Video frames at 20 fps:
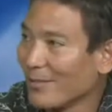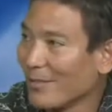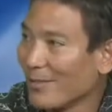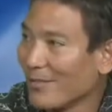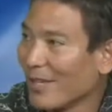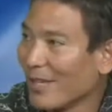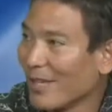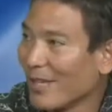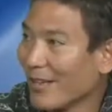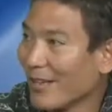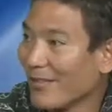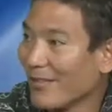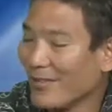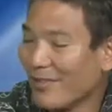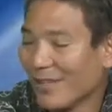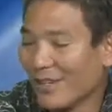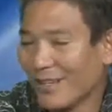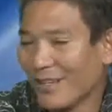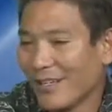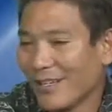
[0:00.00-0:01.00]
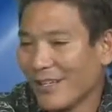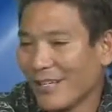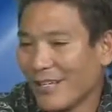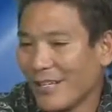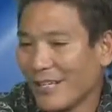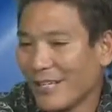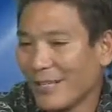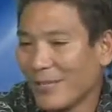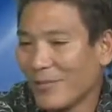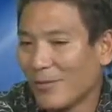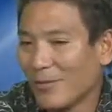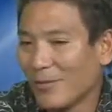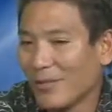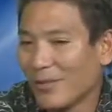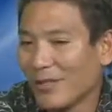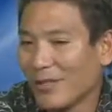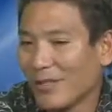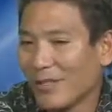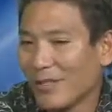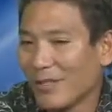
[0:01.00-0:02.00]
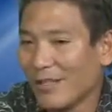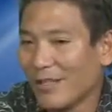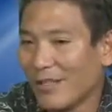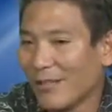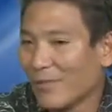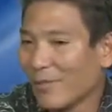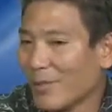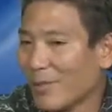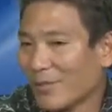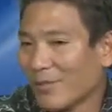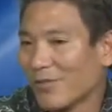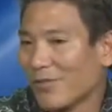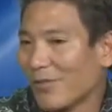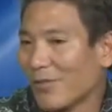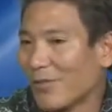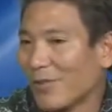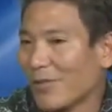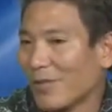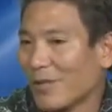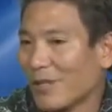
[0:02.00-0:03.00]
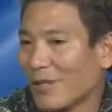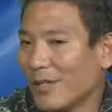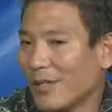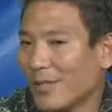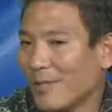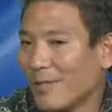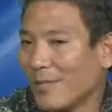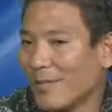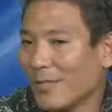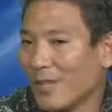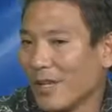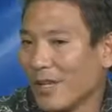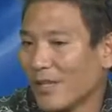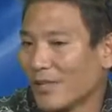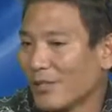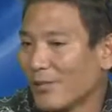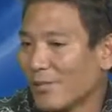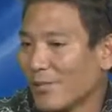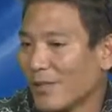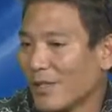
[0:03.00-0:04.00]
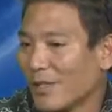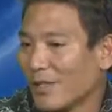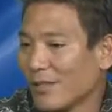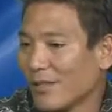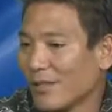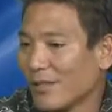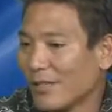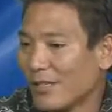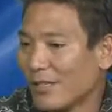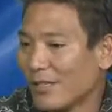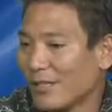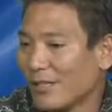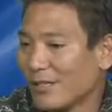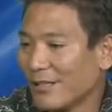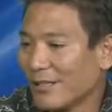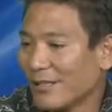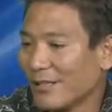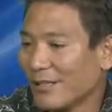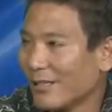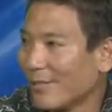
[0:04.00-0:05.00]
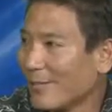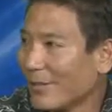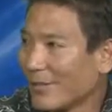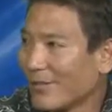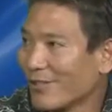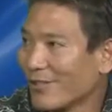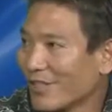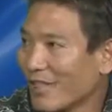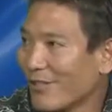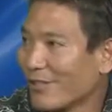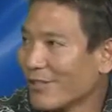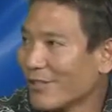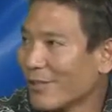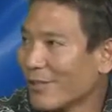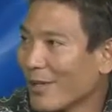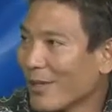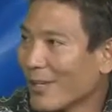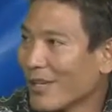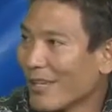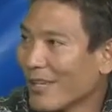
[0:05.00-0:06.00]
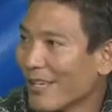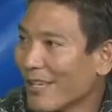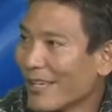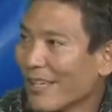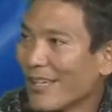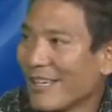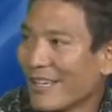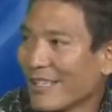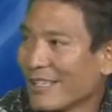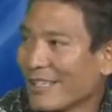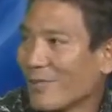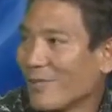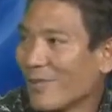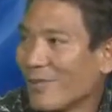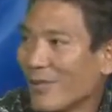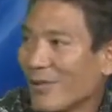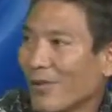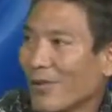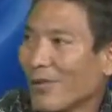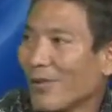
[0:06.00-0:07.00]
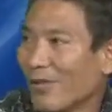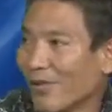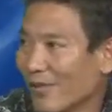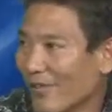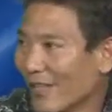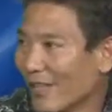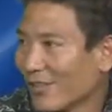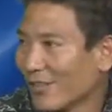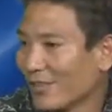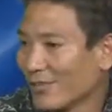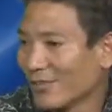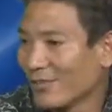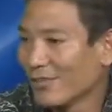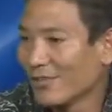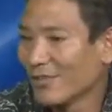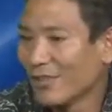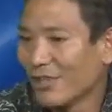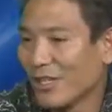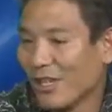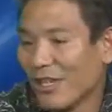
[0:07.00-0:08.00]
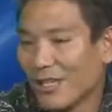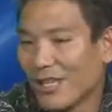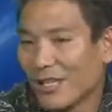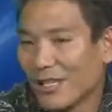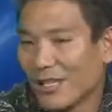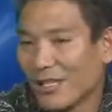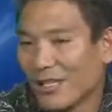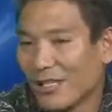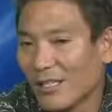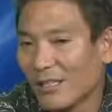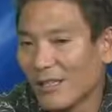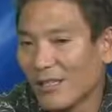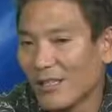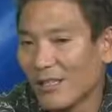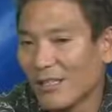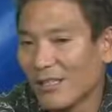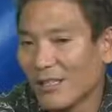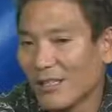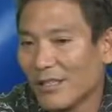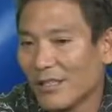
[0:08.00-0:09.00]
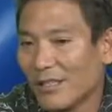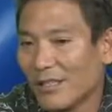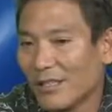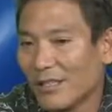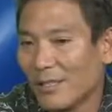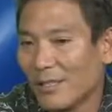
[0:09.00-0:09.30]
So we have like members from ASB, American Savings Bank, and some local investors giving